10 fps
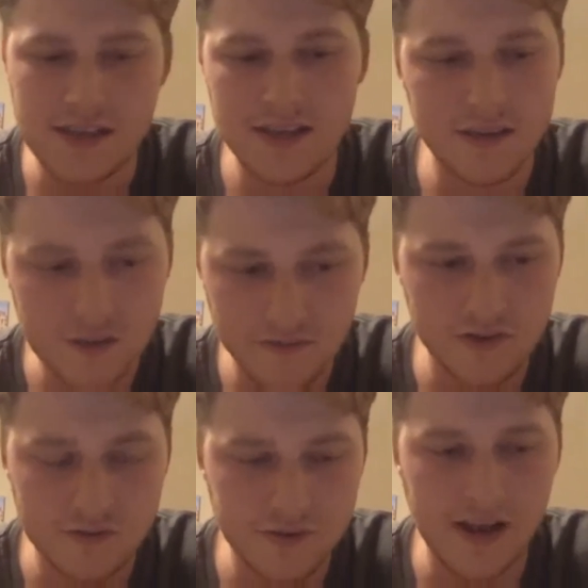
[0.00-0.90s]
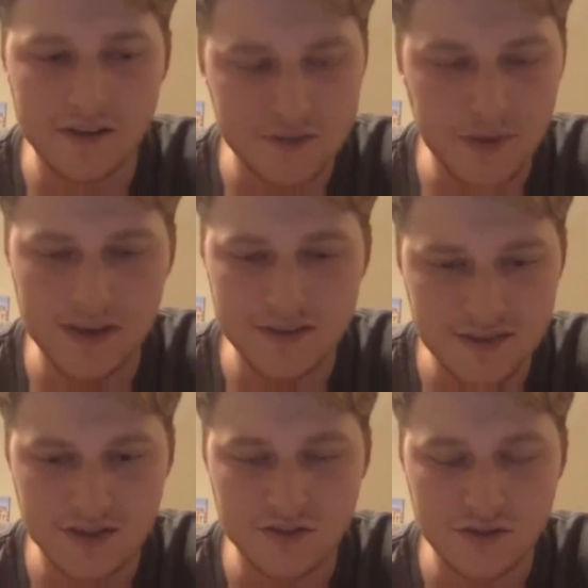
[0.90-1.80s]
in the virtual reality space,
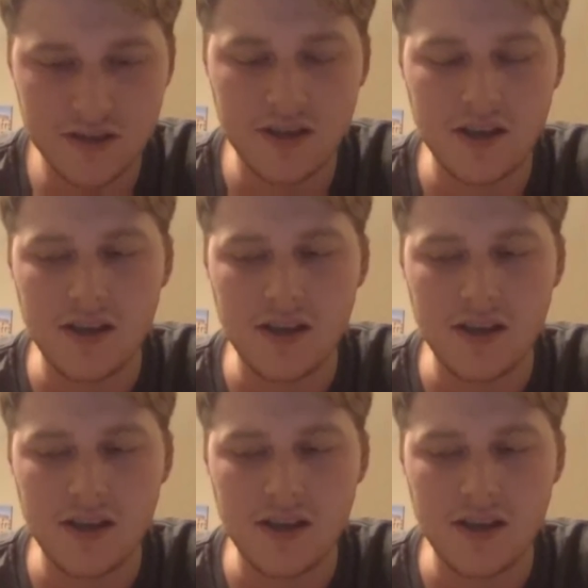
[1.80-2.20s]
essentially.